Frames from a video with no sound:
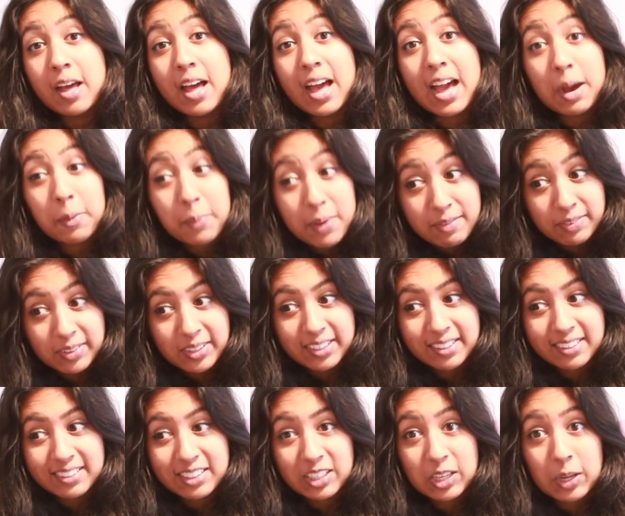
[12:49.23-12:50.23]

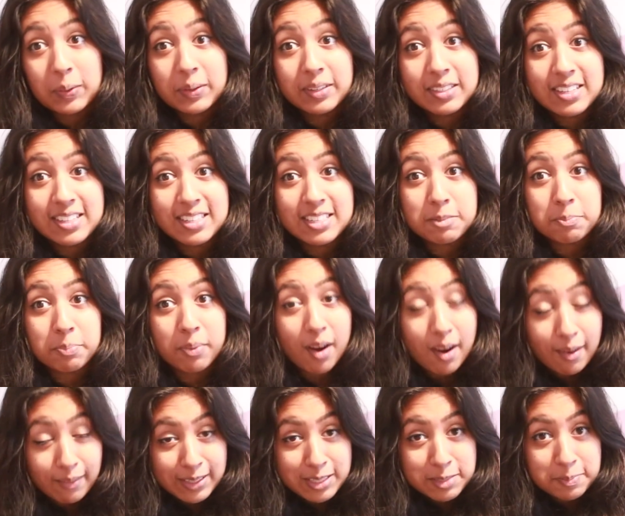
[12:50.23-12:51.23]
However, going to this
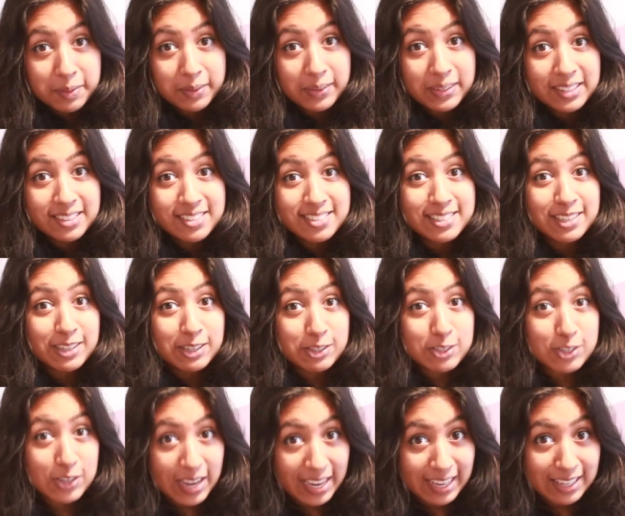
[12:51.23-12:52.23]
bra experience
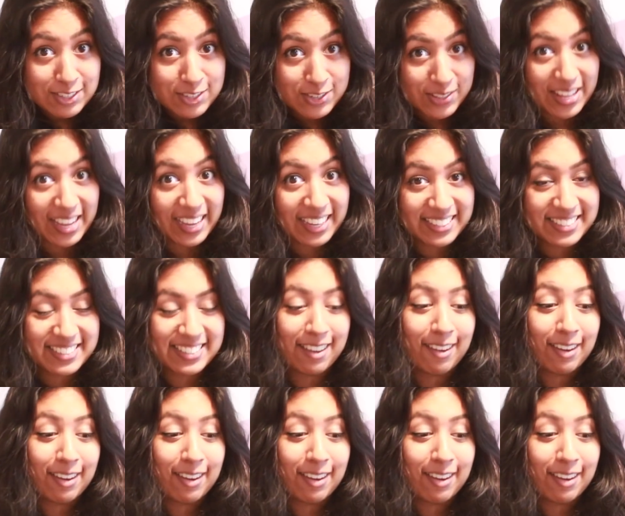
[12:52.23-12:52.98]
changed that.